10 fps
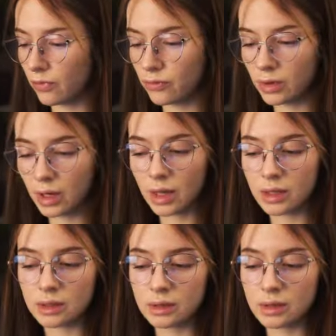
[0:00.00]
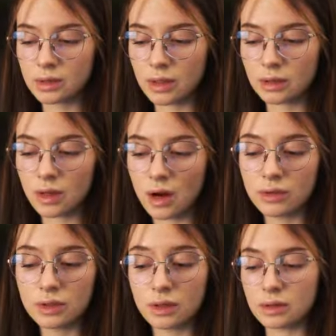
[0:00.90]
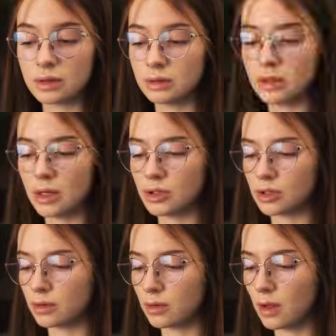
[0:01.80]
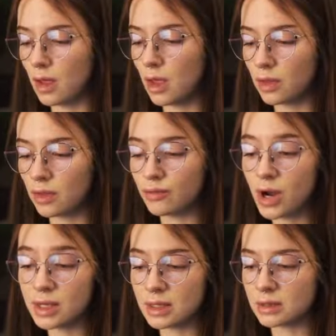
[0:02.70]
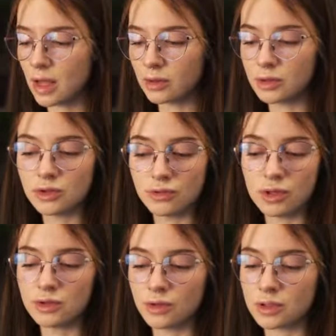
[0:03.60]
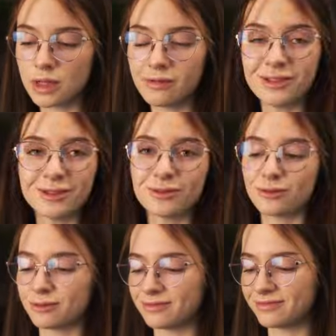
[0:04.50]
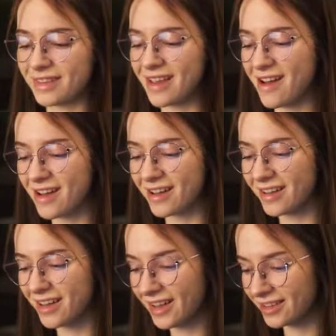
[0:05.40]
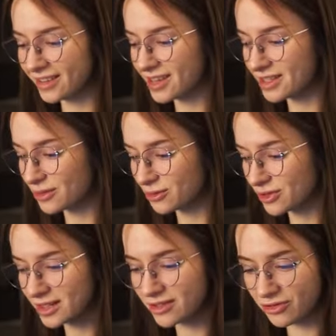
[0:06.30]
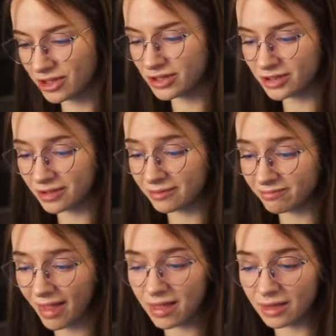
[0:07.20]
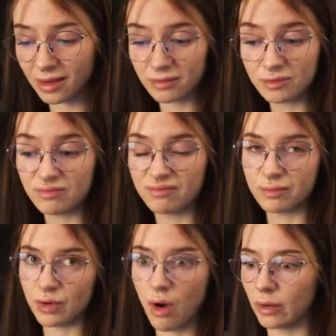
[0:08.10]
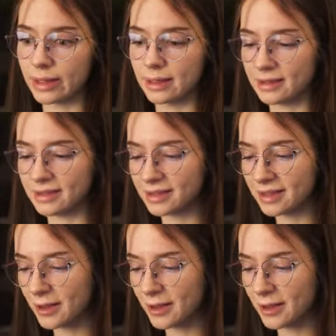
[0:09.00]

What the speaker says: 3 candles, and current consolidation. The price is likely to reach this level soon. It has already reached and even broken it.